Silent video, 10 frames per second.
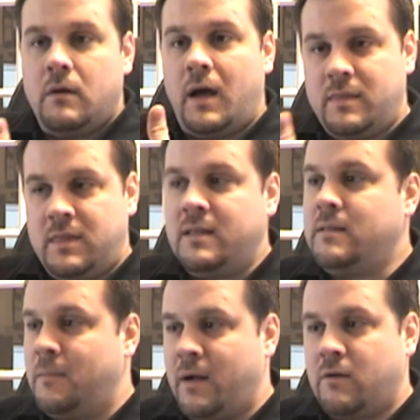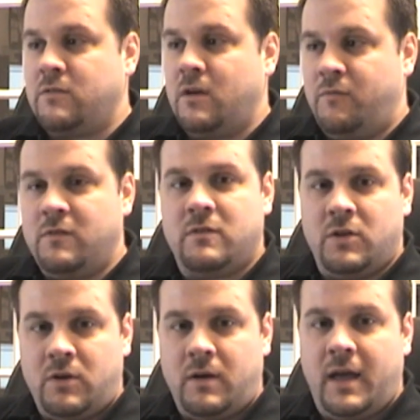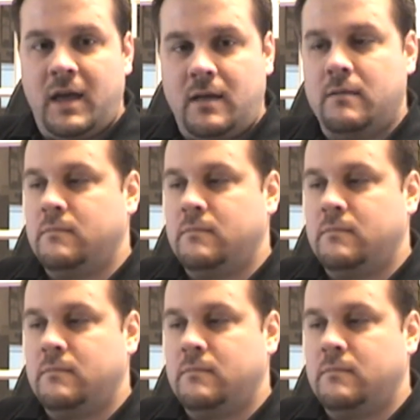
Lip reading: I think that Microsoft has learned, hey,